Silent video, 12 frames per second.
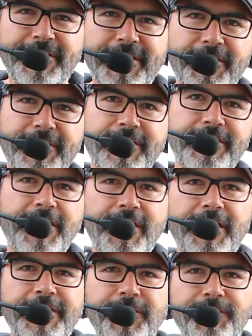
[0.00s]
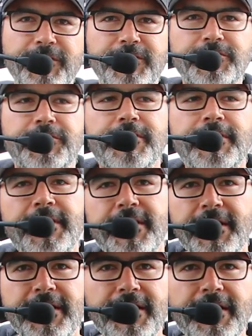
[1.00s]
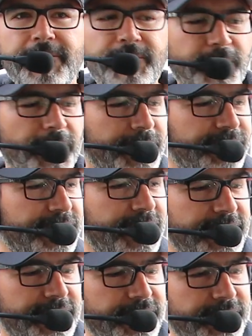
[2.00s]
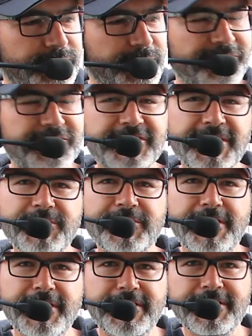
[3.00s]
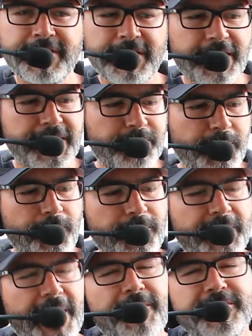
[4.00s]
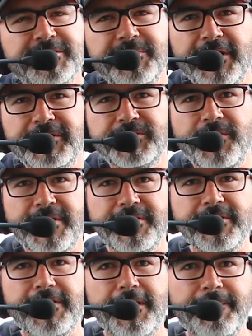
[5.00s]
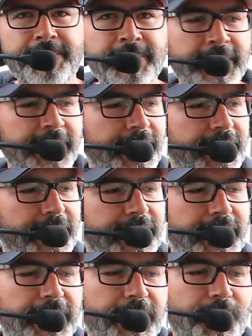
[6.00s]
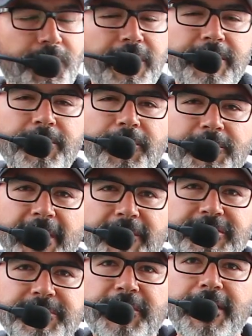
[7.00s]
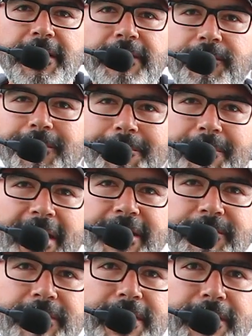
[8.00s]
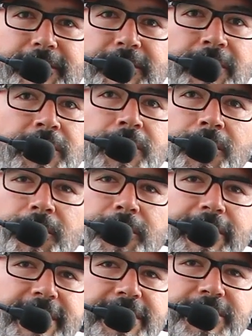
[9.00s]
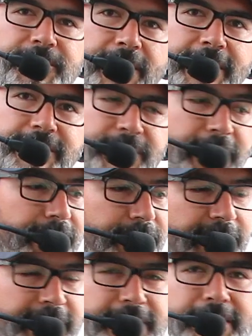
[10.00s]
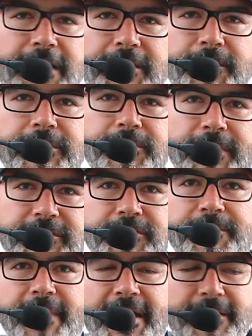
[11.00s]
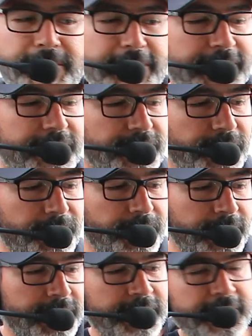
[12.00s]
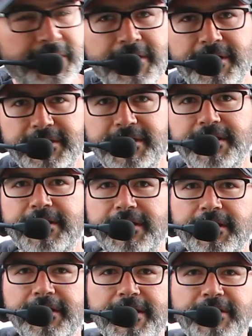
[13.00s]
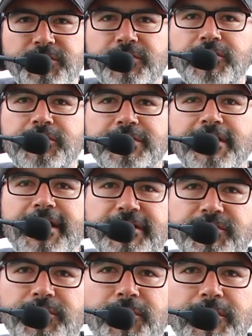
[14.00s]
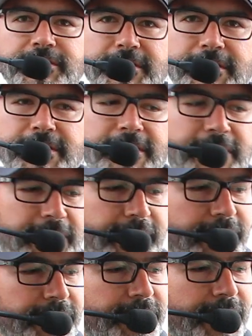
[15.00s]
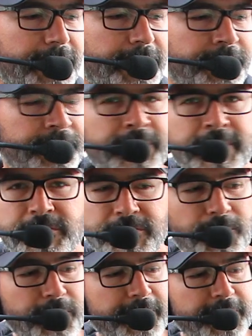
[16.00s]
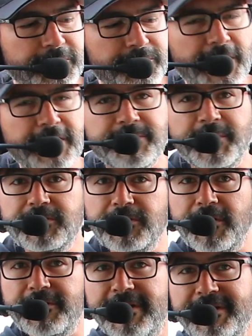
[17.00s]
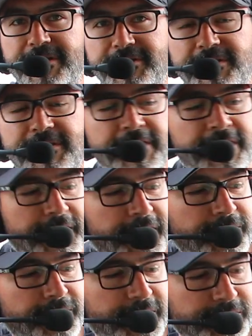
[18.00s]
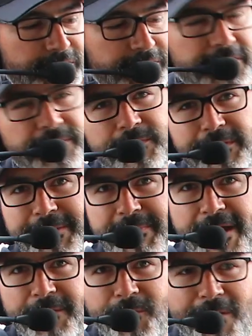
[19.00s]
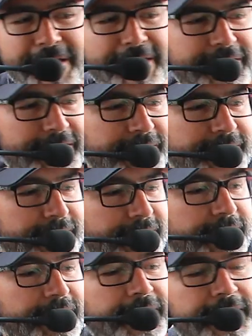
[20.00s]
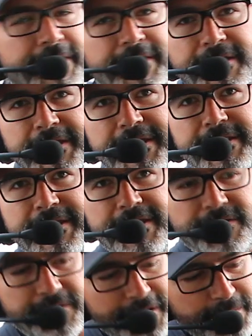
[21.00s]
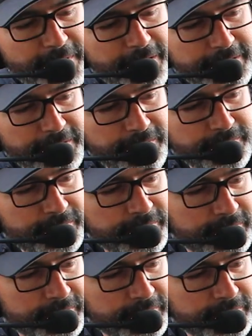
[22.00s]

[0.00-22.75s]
on our audio filter. Uh, what we've done here is we've simulated a poor power supply to our intercom. And uh, what a poor power supply or a bad ground or an indirect ground, meaning not going direct to the battery, can do is it can uh, introduce electrical noise into the uh, intercom. So what I'm going to do now is I'm going to turn on the ignition, and you guys are going to hear really bad whine in the, uh, in the intercom audio.